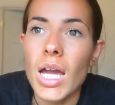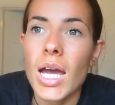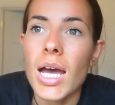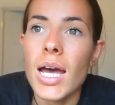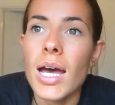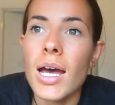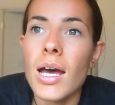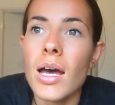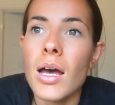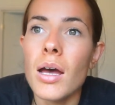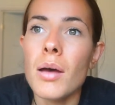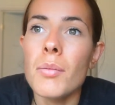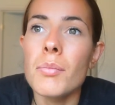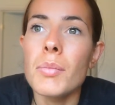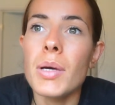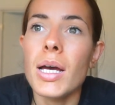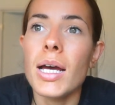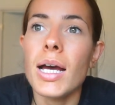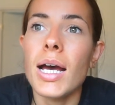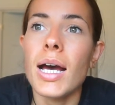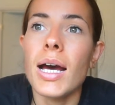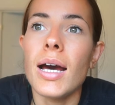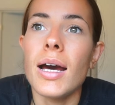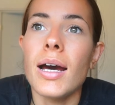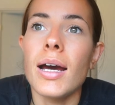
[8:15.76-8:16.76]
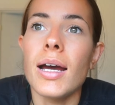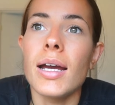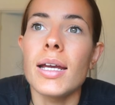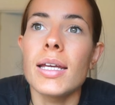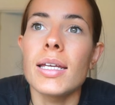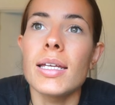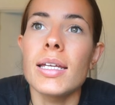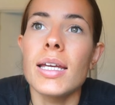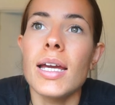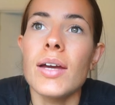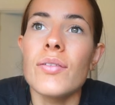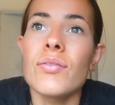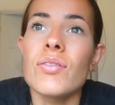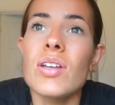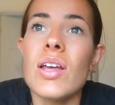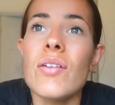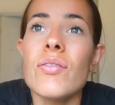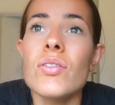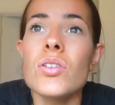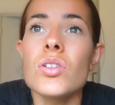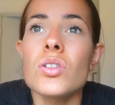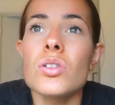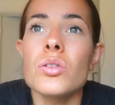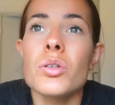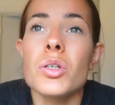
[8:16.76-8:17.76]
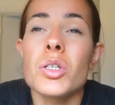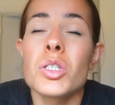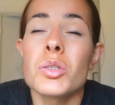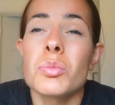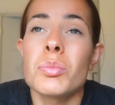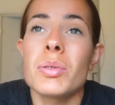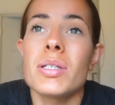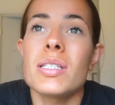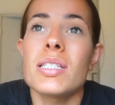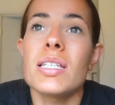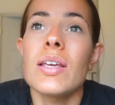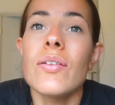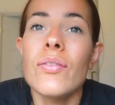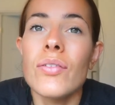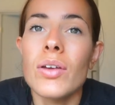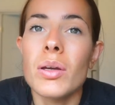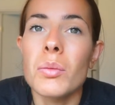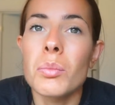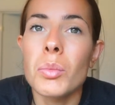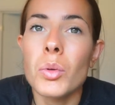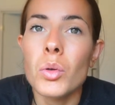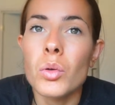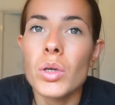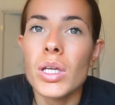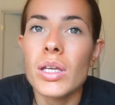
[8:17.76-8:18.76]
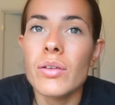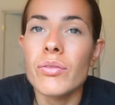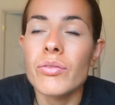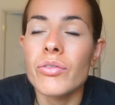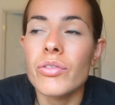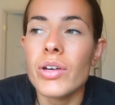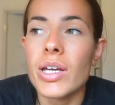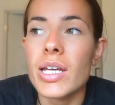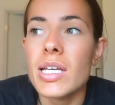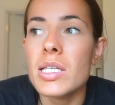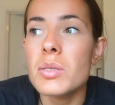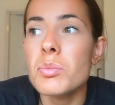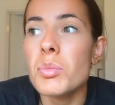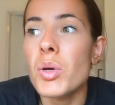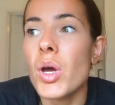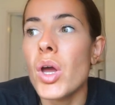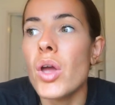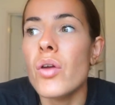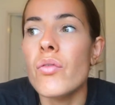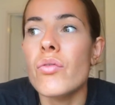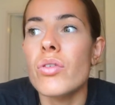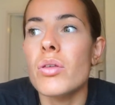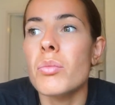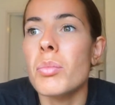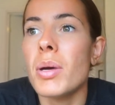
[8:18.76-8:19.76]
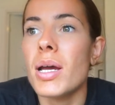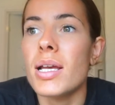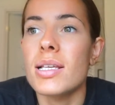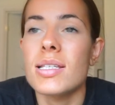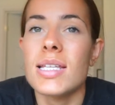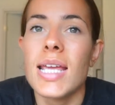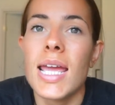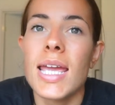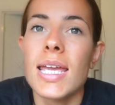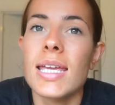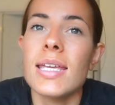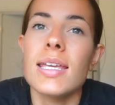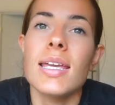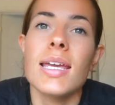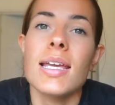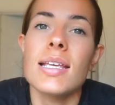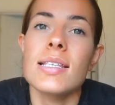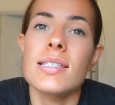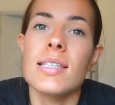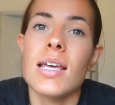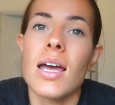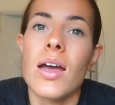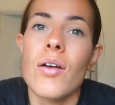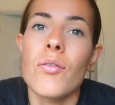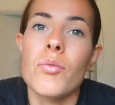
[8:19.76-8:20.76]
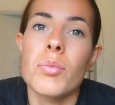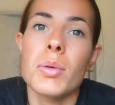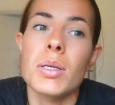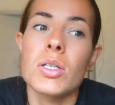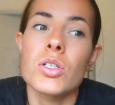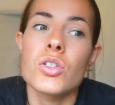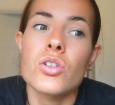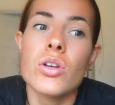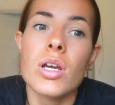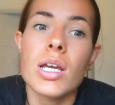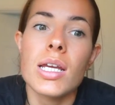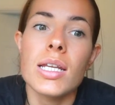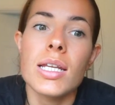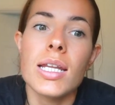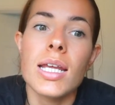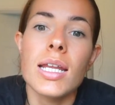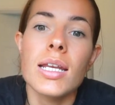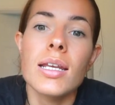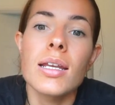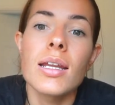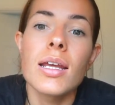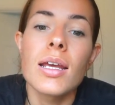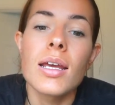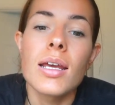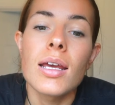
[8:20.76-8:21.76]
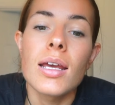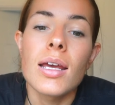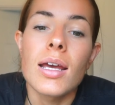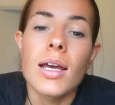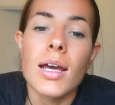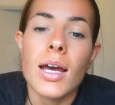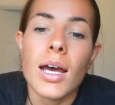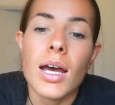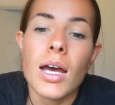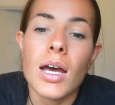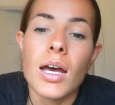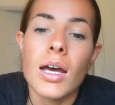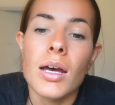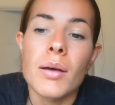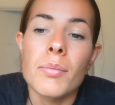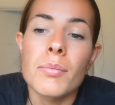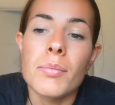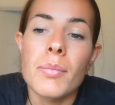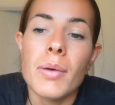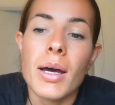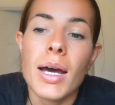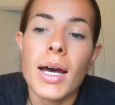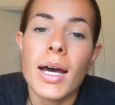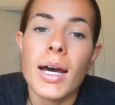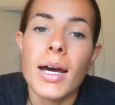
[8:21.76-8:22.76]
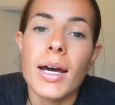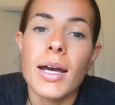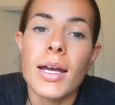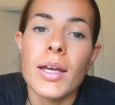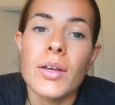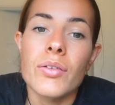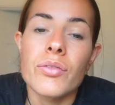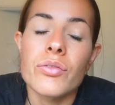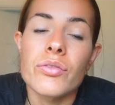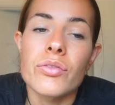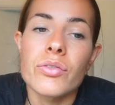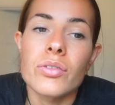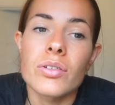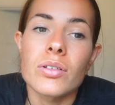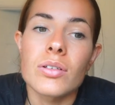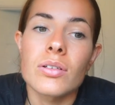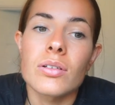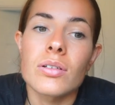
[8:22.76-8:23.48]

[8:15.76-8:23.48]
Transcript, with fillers: Um, I have never done a specific bulking phase, but over the past eight years that I've been training, um, I've